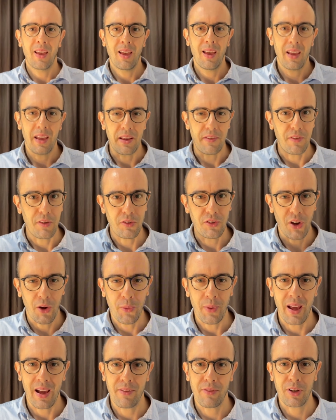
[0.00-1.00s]
If you don't
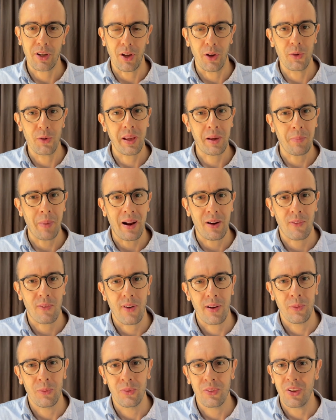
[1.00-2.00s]
have a coding
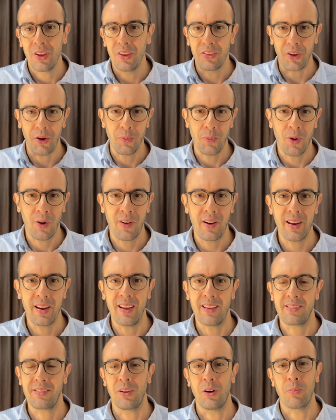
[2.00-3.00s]
background, don't worry,
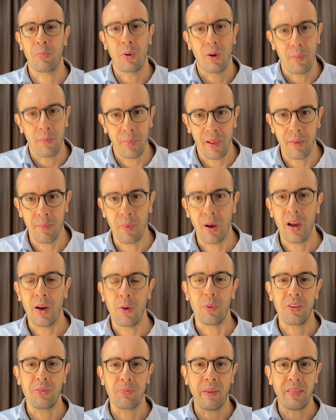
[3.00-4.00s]
it's not a problem. We
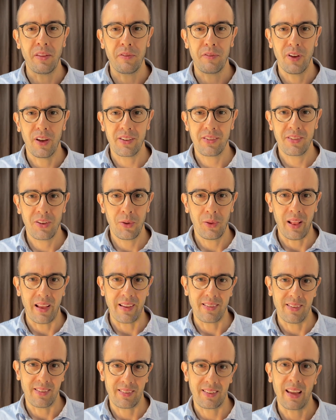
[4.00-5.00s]
spend the first two
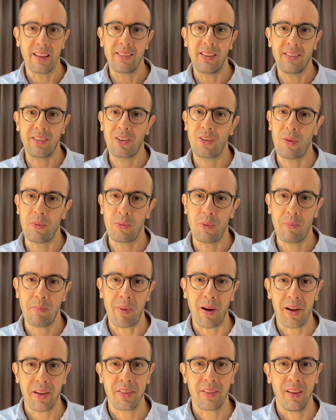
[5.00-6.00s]
lessons getting to grips with
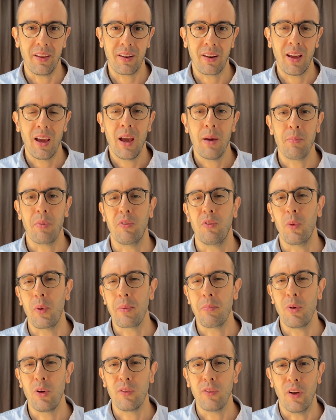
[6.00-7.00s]
Python before we
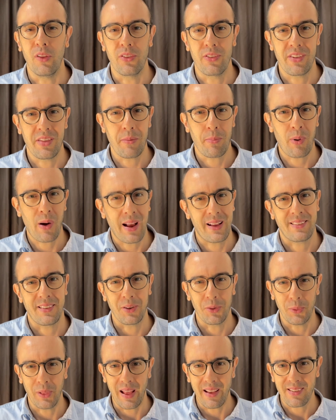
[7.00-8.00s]
move on to the practical
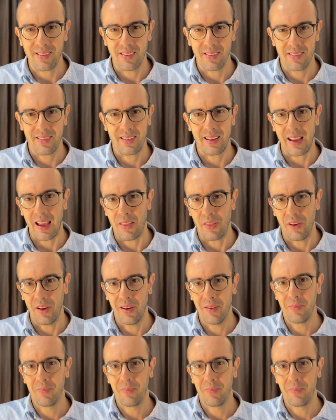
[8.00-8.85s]
lessons together.